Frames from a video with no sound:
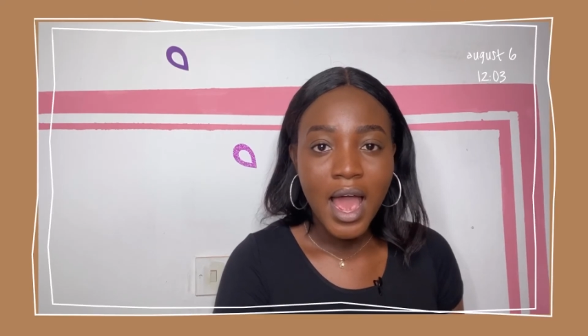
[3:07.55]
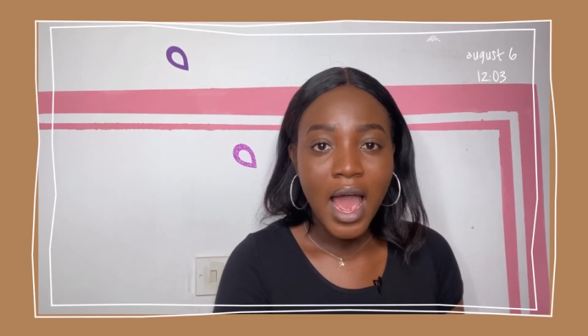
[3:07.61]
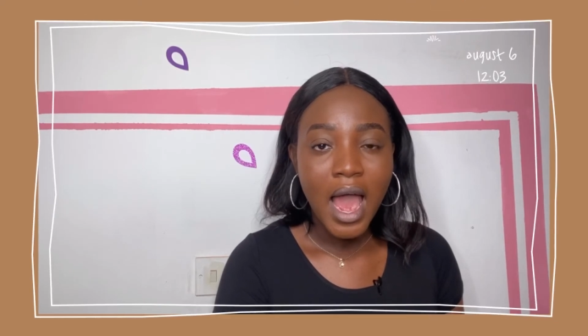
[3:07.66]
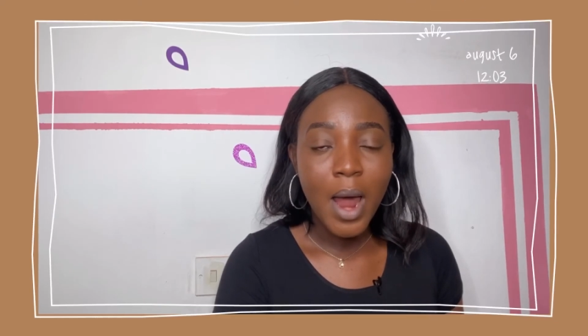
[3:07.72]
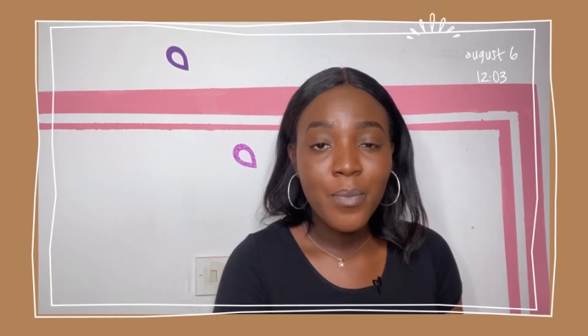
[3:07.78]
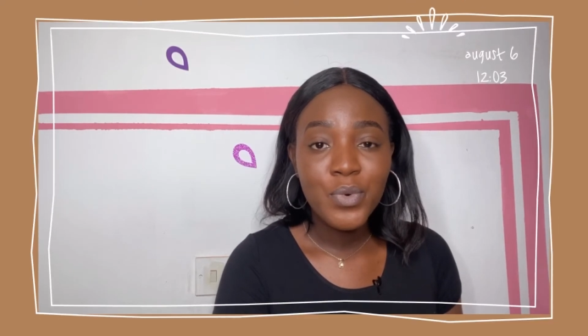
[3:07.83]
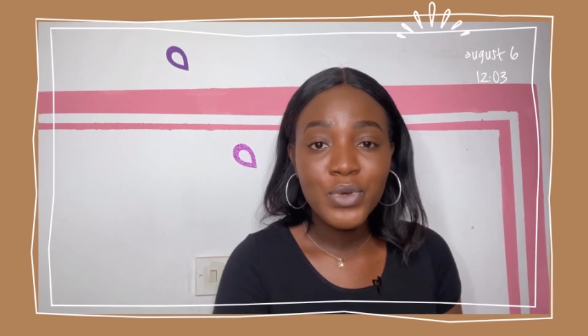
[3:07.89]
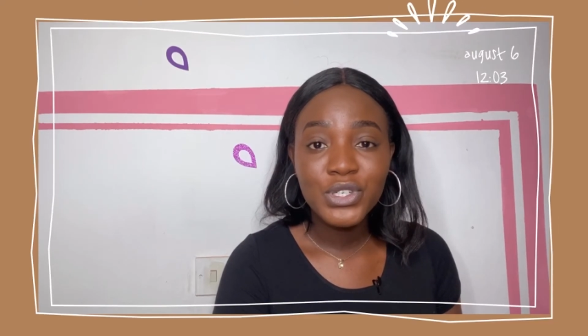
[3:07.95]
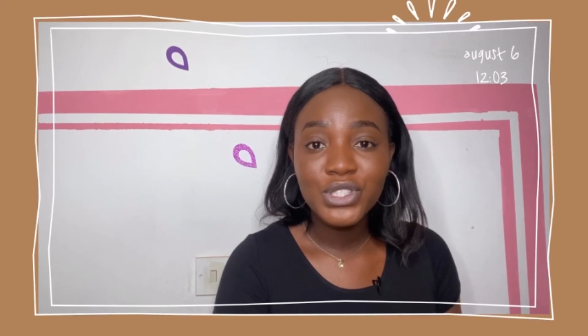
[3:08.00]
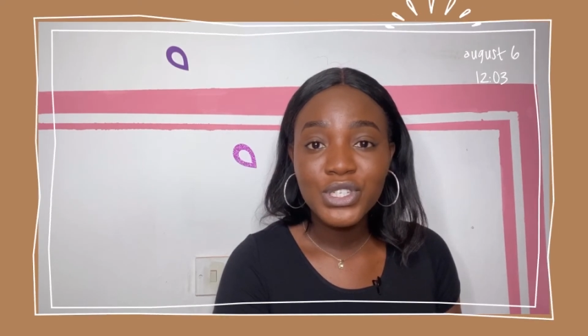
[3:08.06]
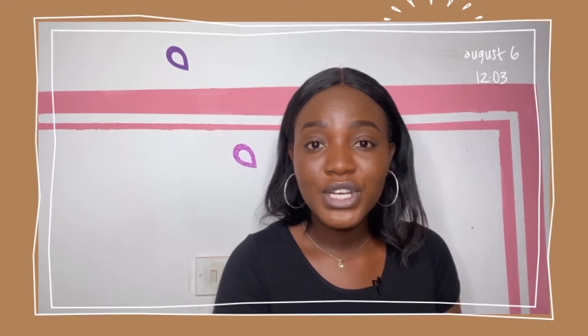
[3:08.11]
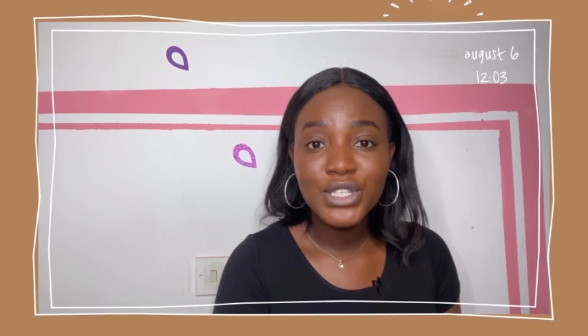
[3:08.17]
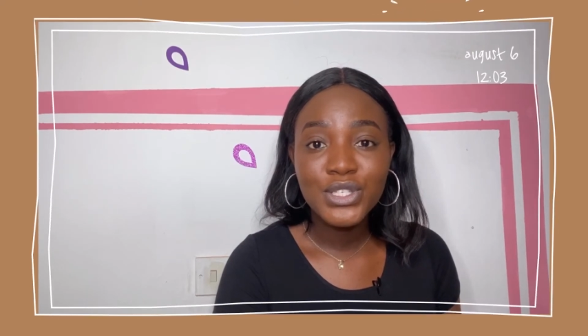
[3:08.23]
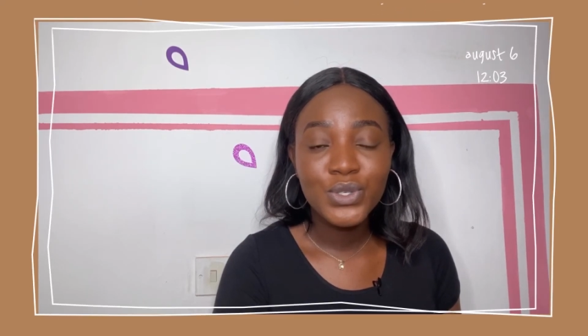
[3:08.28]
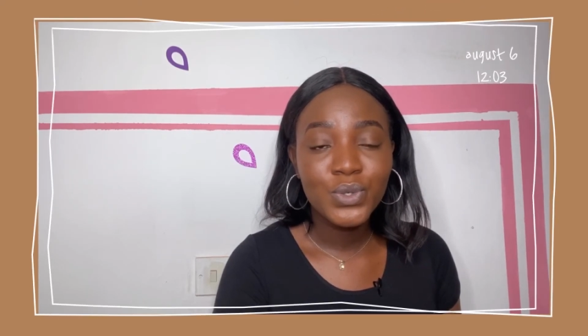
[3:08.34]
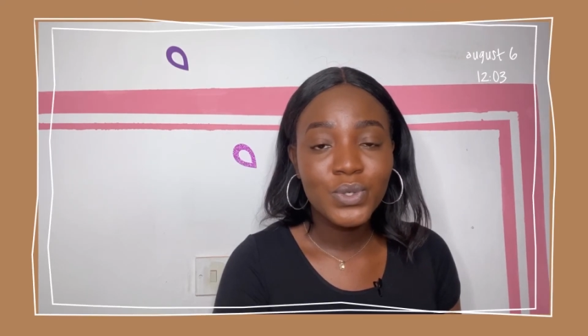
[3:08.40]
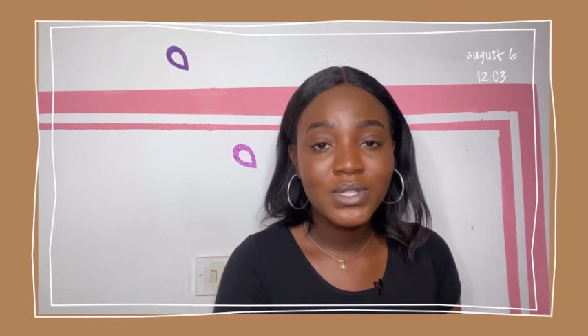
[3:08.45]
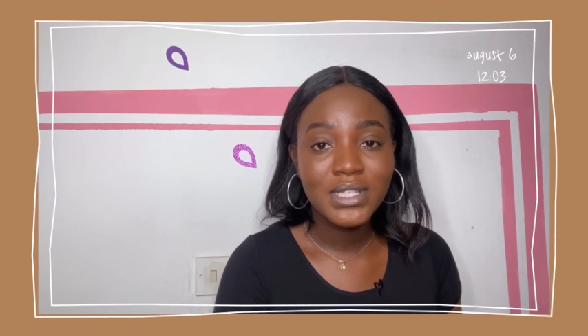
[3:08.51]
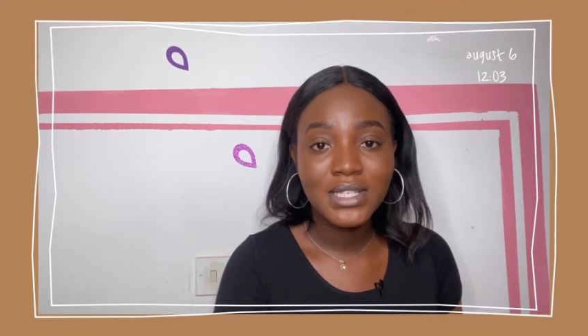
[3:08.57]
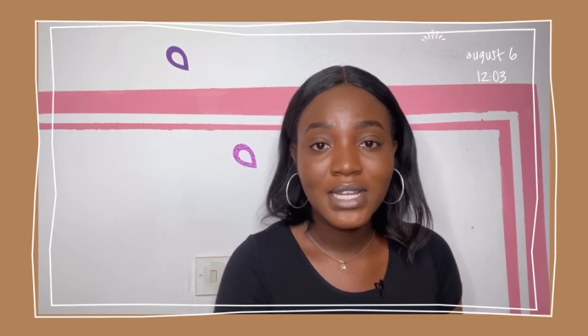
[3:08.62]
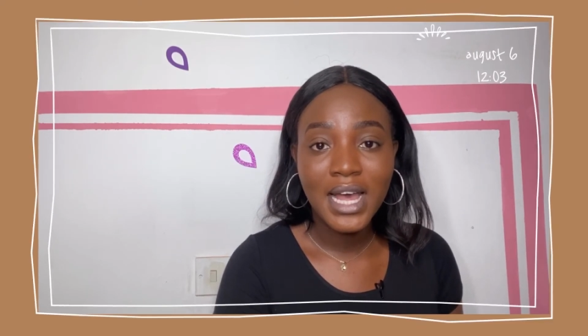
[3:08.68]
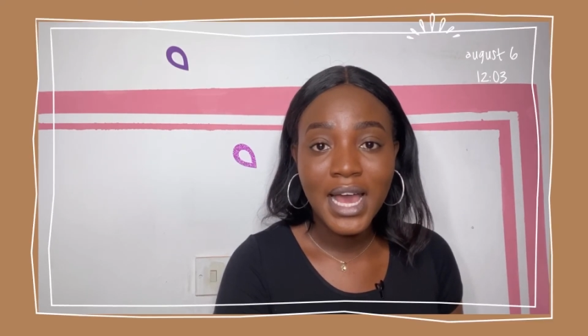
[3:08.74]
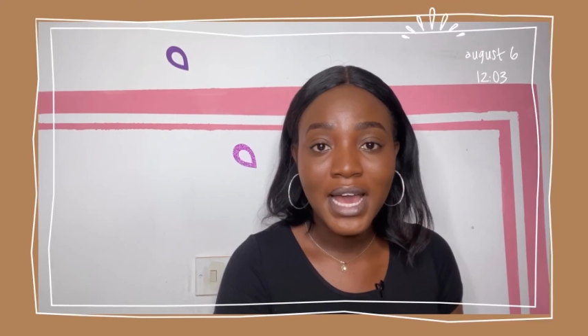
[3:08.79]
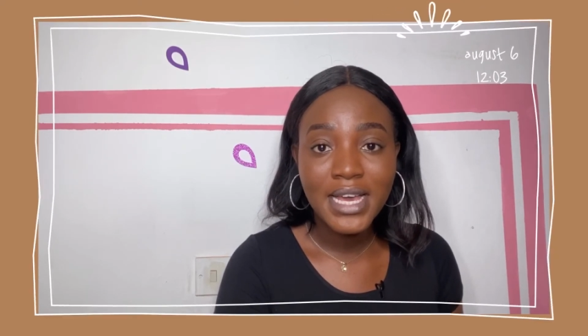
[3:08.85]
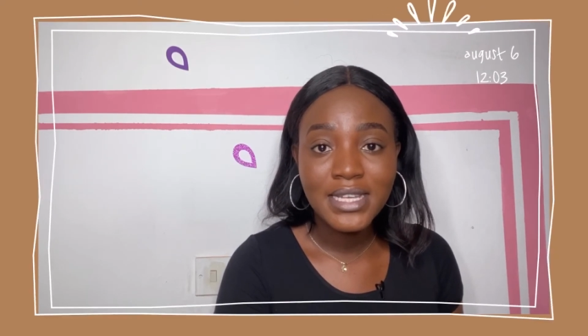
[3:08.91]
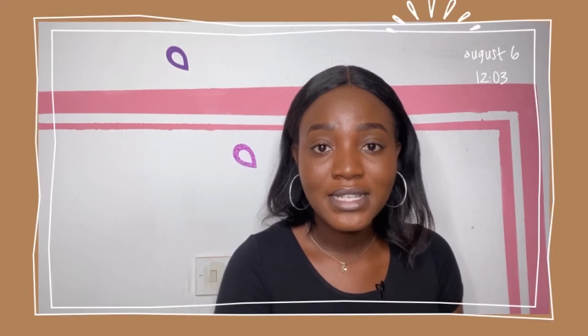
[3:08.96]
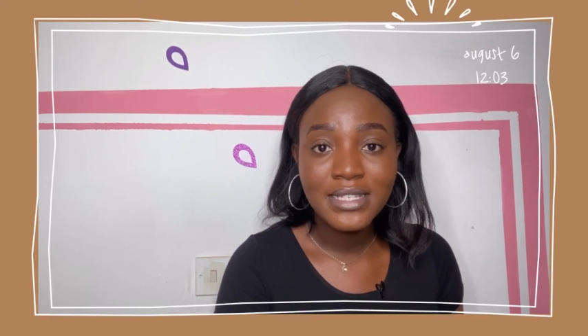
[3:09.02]
Appreciate your
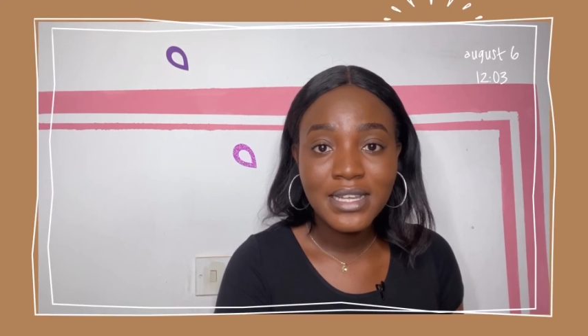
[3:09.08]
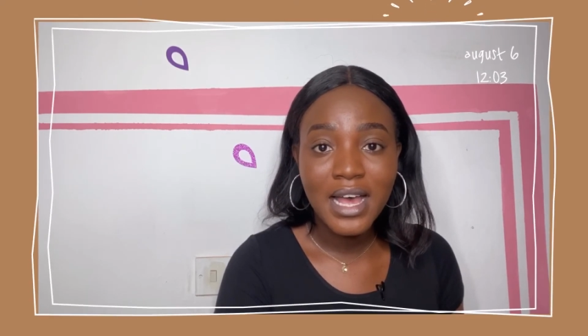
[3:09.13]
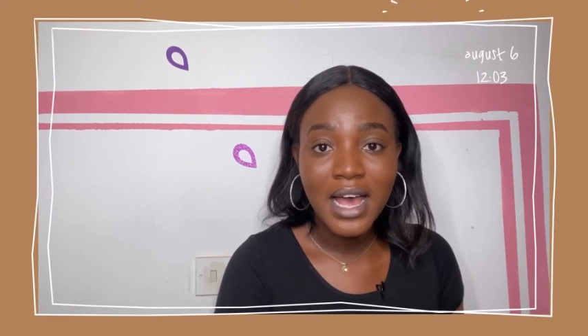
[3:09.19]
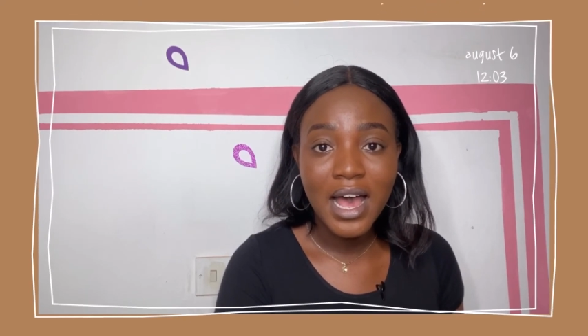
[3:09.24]
size.